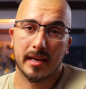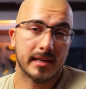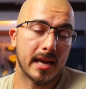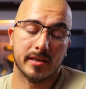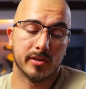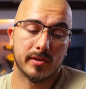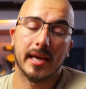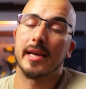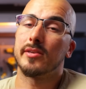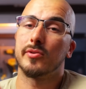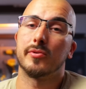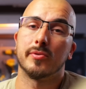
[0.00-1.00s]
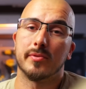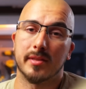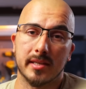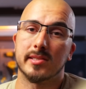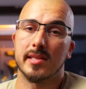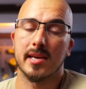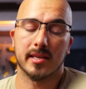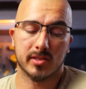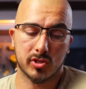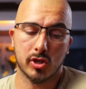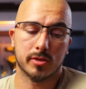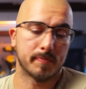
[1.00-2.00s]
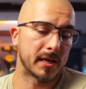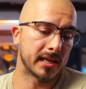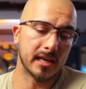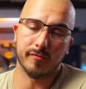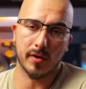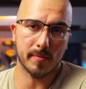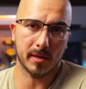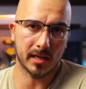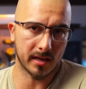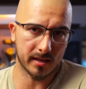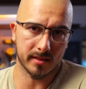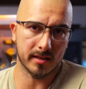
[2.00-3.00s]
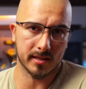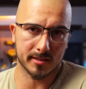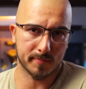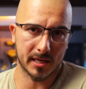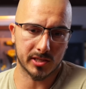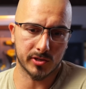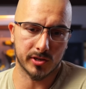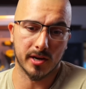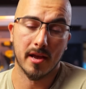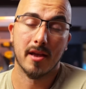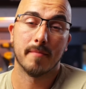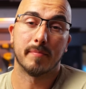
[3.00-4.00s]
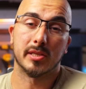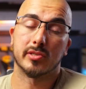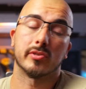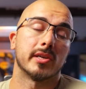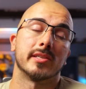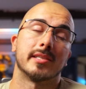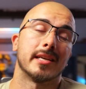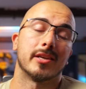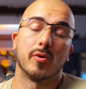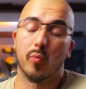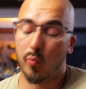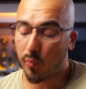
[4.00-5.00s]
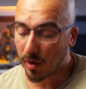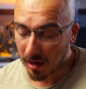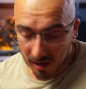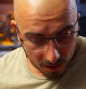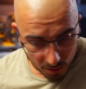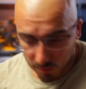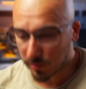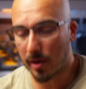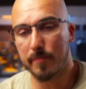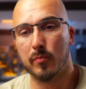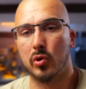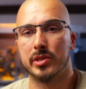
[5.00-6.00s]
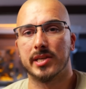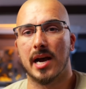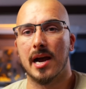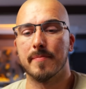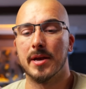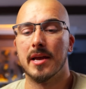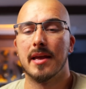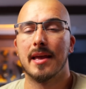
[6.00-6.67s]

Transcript: And again, you can do these things just by keyframing in the inspector, but it's also gonna take you a whole lot more time